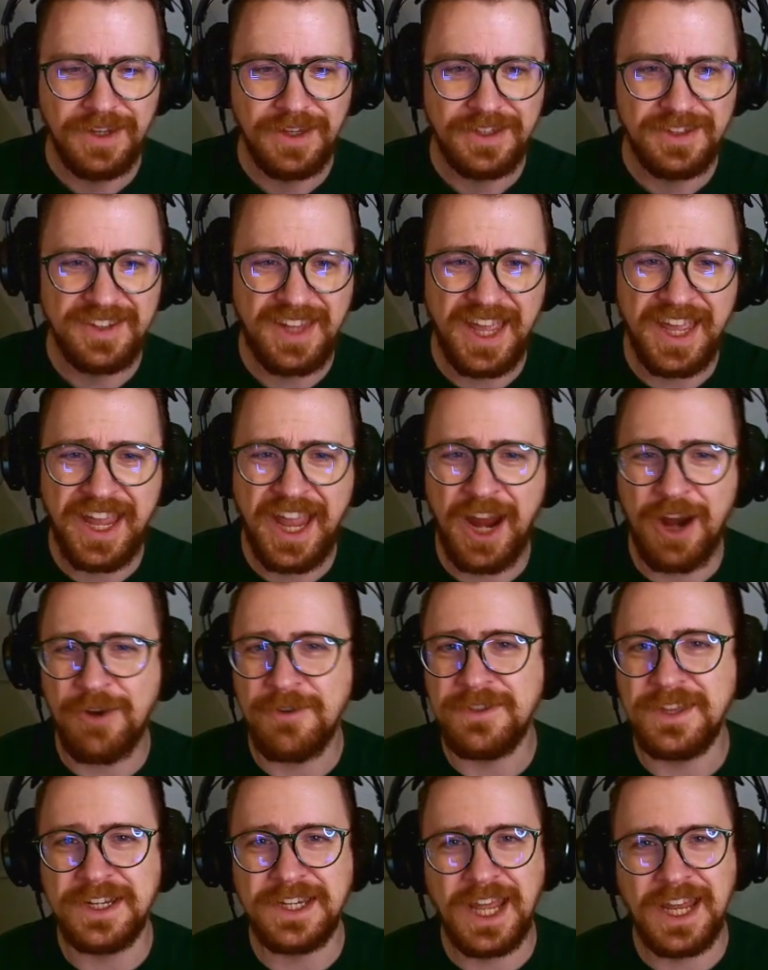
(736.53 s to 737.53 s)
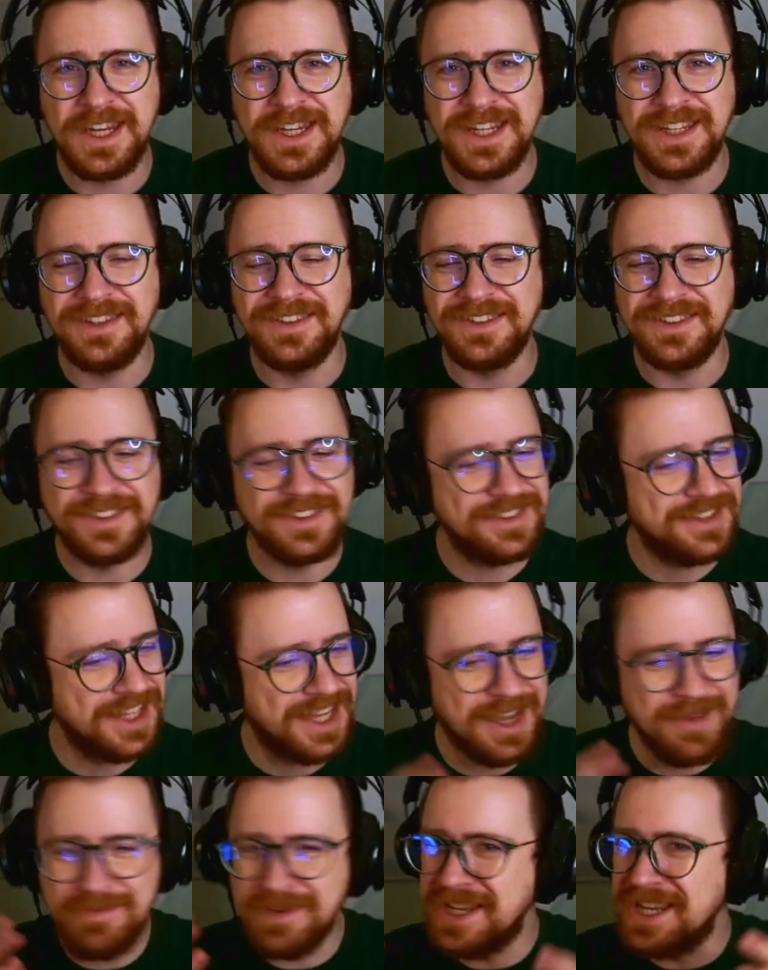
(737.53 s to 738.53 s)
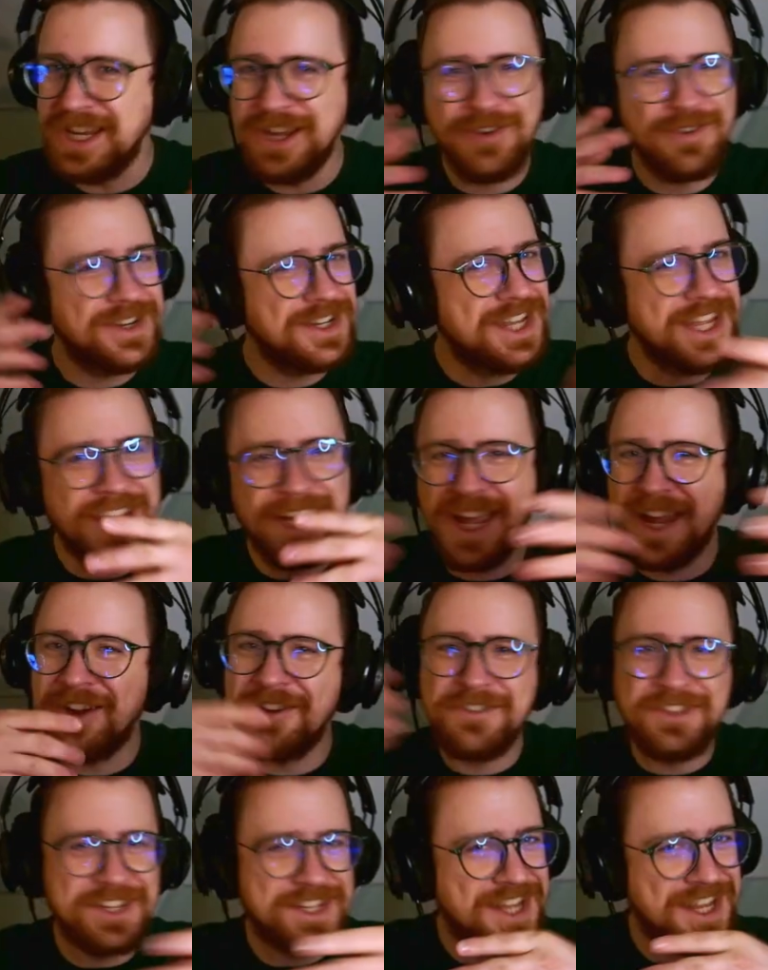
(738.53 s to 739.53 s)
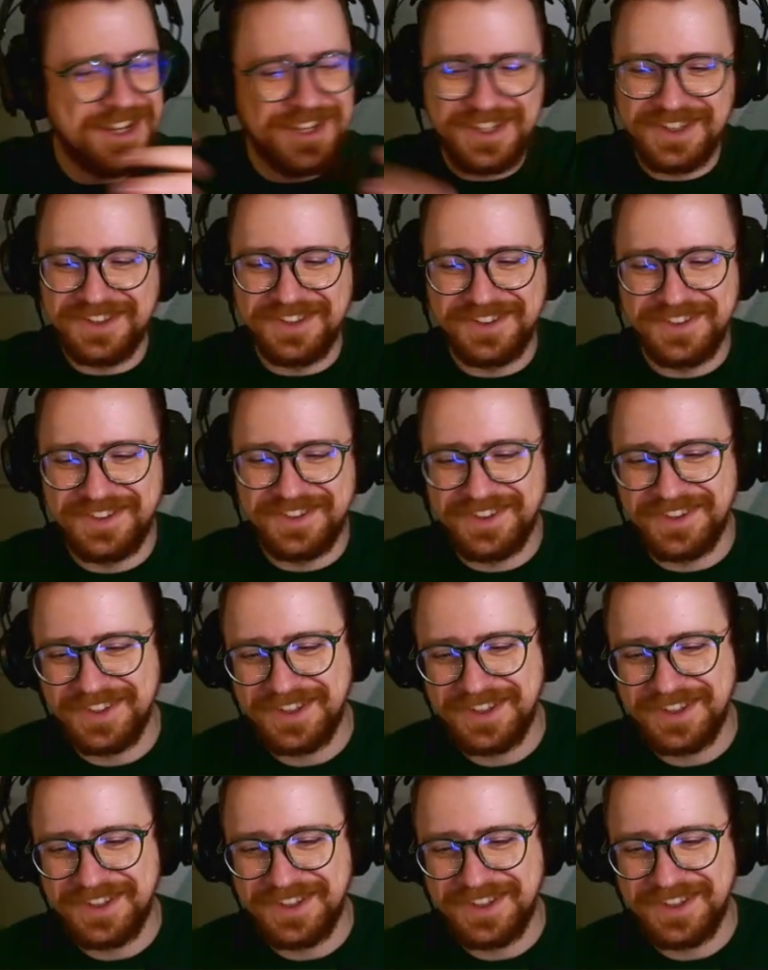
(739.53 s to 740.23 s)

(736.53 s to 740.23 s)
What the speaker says: Take care of the tendons. They come in here and take care of the tendons.